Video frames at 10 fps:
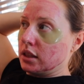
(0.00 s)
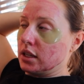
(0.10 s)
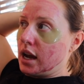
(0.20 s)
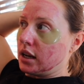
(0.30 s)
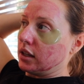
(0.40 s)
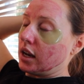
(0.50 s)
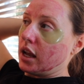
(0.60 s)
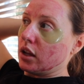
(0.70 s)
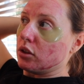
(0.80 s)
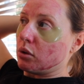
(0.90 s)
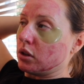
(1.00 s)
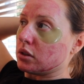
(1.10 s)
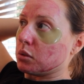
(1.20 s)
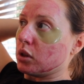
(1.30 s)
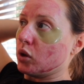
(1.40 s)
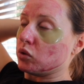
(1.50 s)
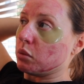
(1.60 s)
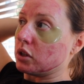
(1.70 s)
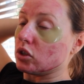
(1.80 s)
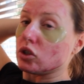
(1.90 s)
And then Natalie and I threw on some clothes. We
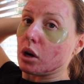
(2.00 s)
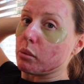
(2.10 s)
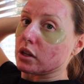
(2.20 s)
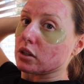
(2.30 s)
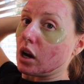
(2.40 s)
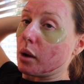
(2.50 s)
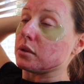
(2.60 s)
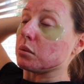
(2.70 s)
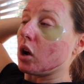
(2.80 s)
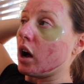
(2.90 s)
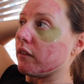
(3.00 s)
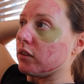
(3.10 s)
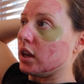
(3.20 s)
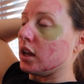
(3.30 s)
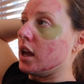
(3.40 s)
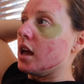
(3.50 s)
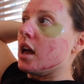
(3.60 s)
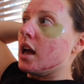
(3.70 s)
went to Starbucks, grabbed some coffee.